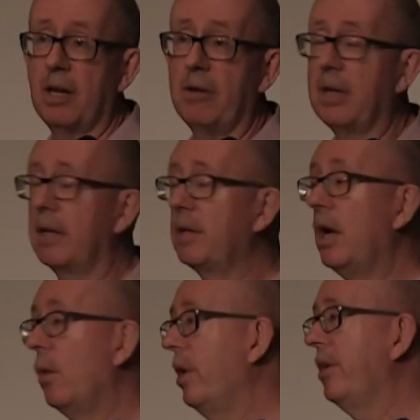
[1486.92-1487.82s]
and
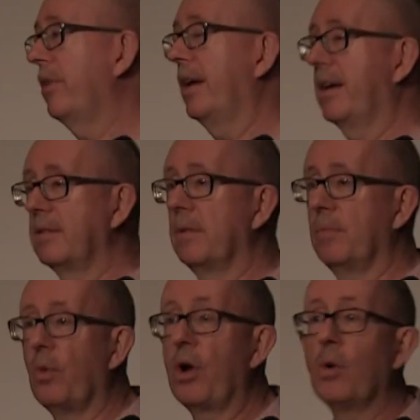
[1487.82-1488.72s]
when you think
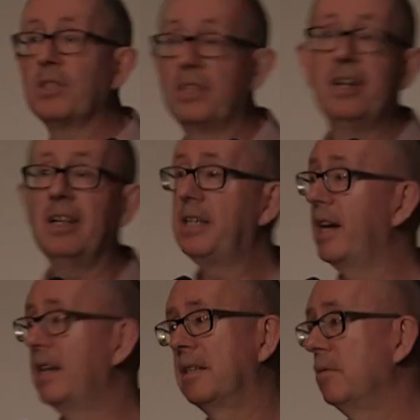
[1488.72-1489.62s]
of what it was in the early
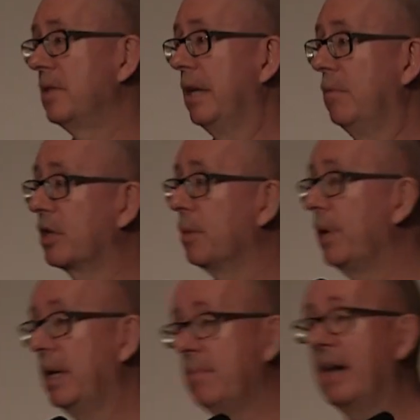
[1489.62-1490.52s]
days, it was a
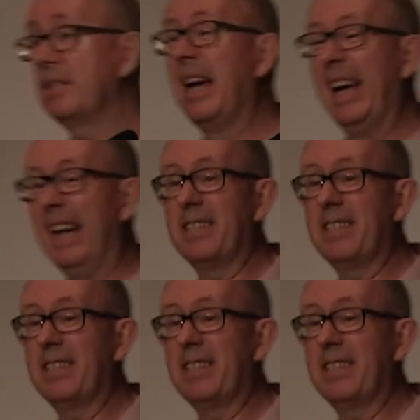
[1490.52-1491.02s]
complete mess.